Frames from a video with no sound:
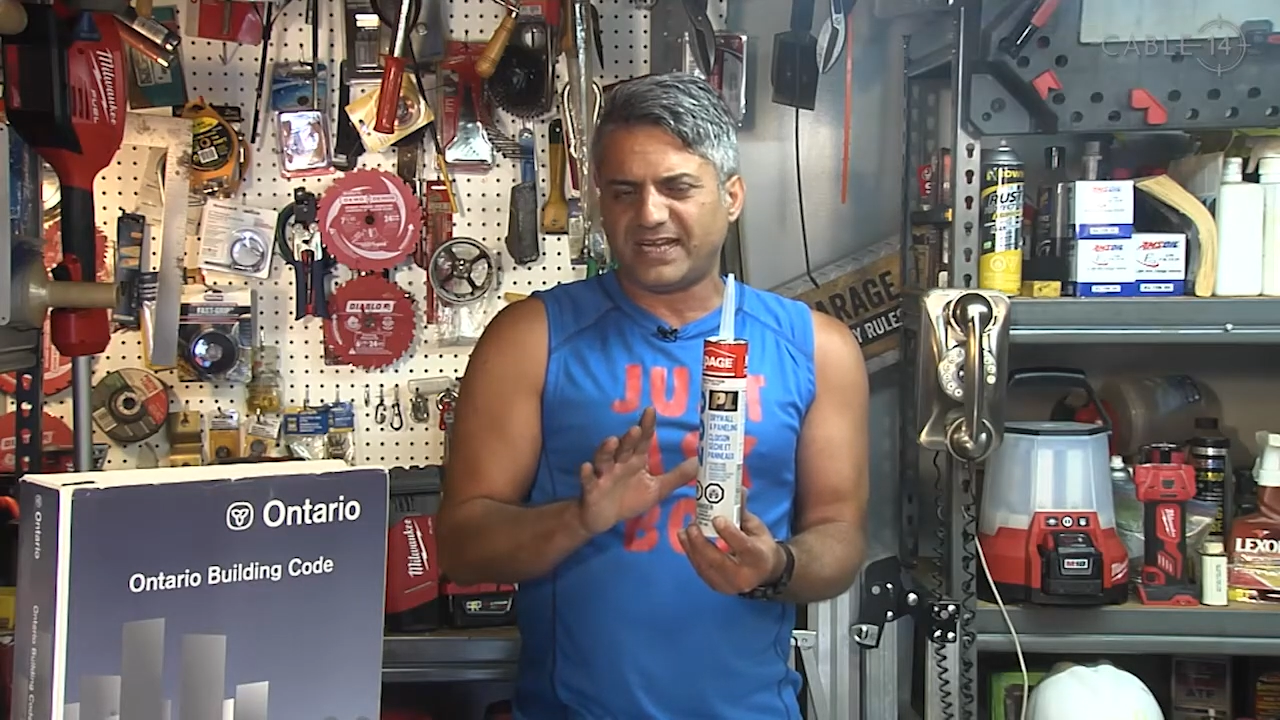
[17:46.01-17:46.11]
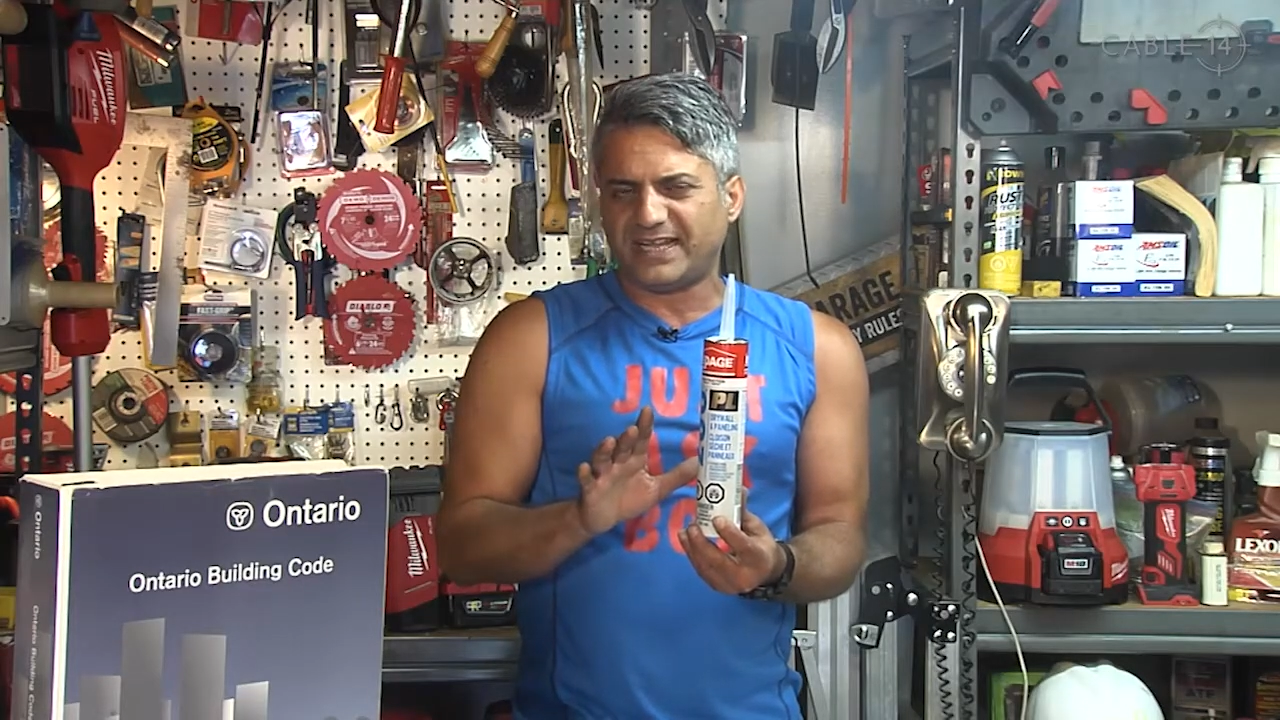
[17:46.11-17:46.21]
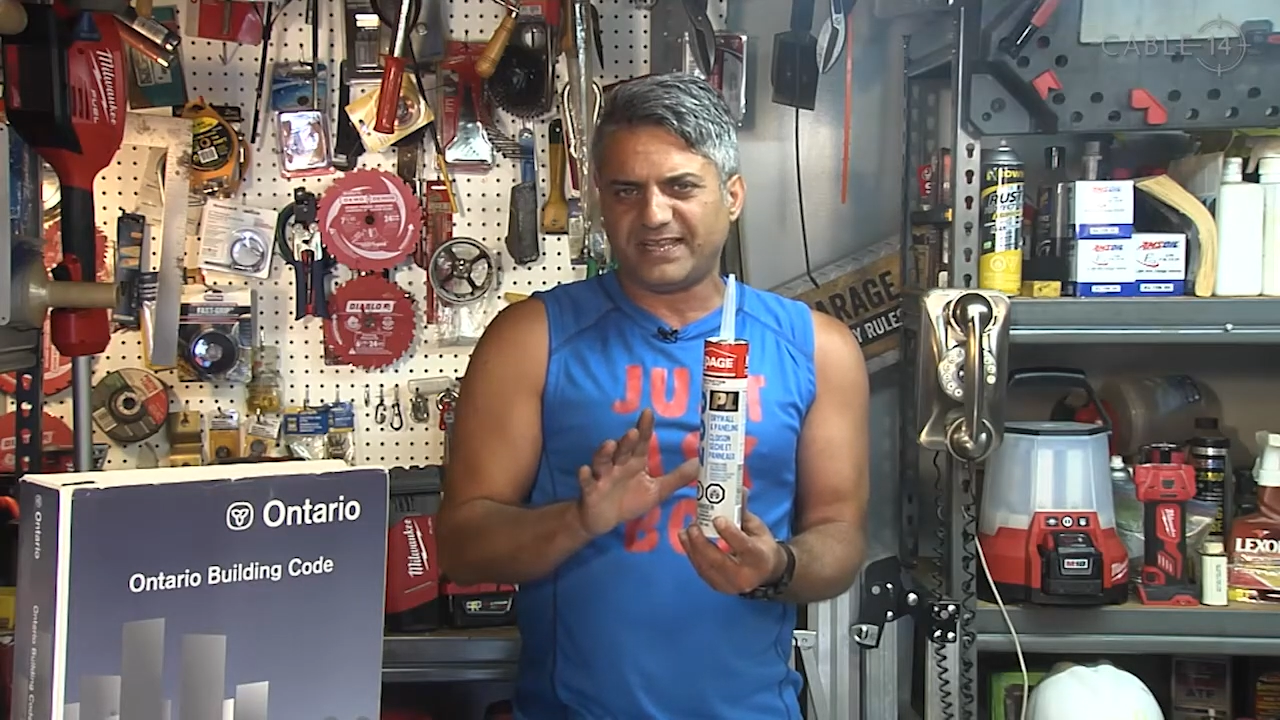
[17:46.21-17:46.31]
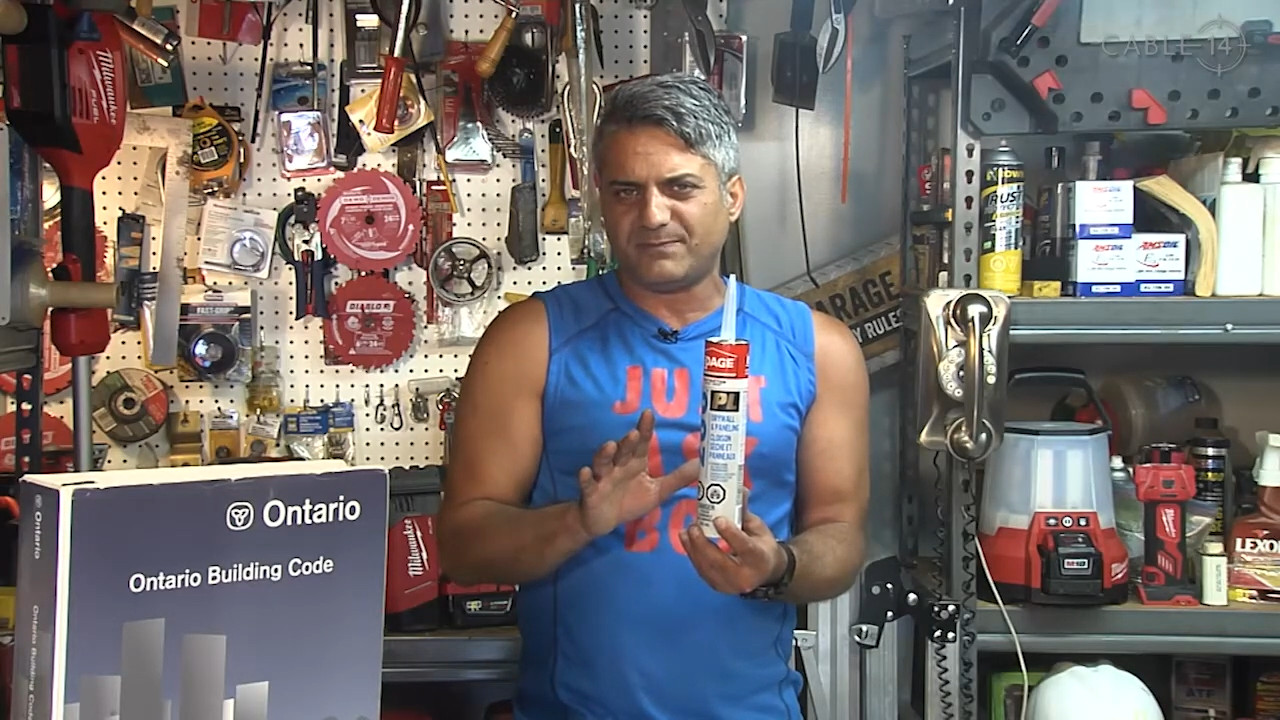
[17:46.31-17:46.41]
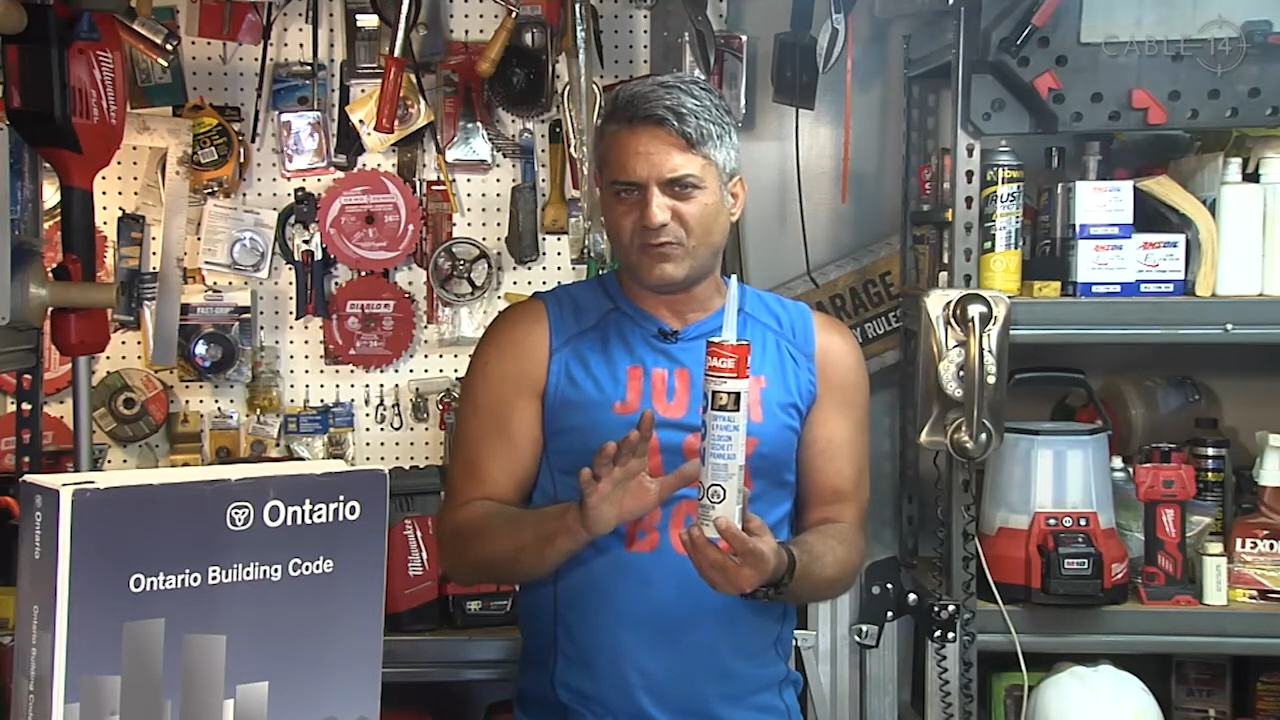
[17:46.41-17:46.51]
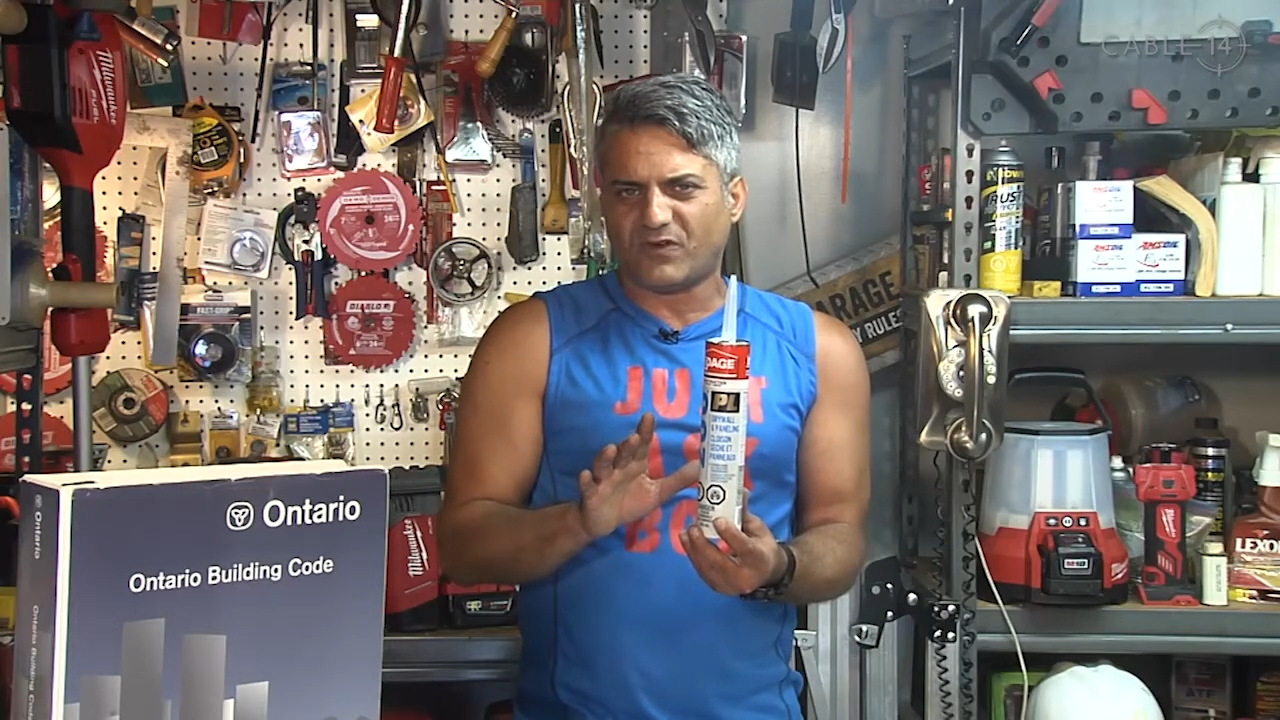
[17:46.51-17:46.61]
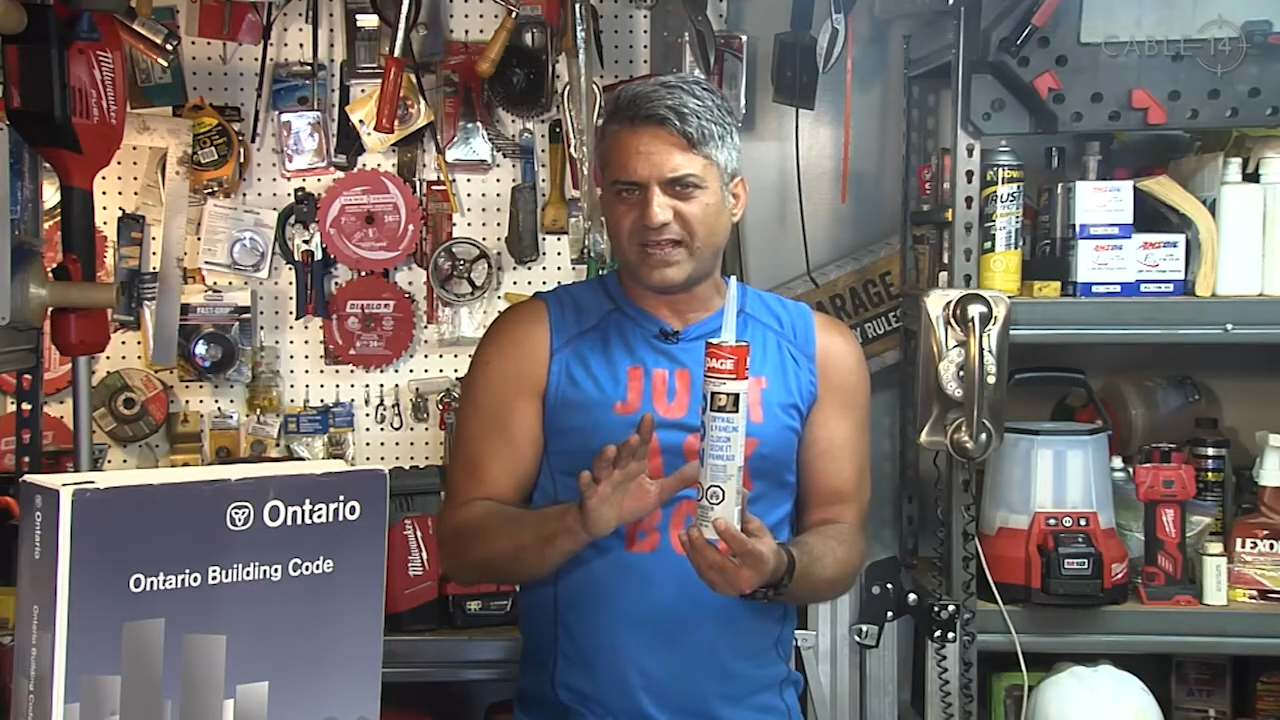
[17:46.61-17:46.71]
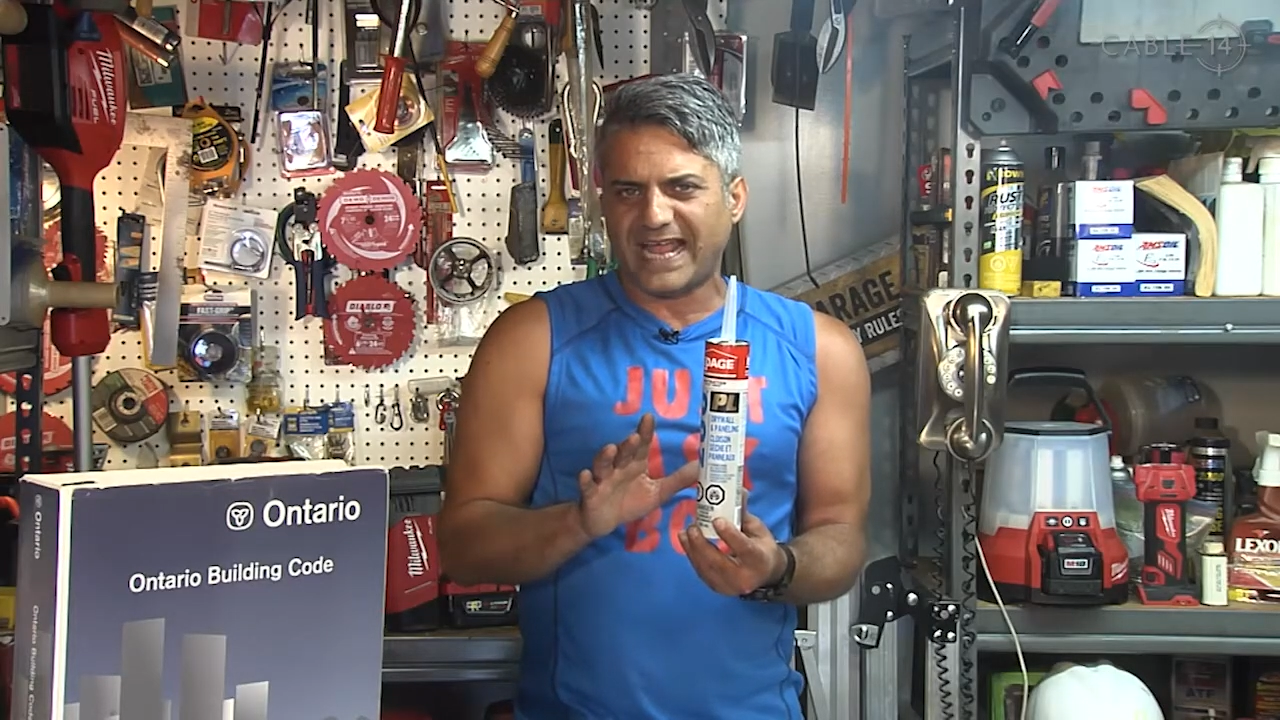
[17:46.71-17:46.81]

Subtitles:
anything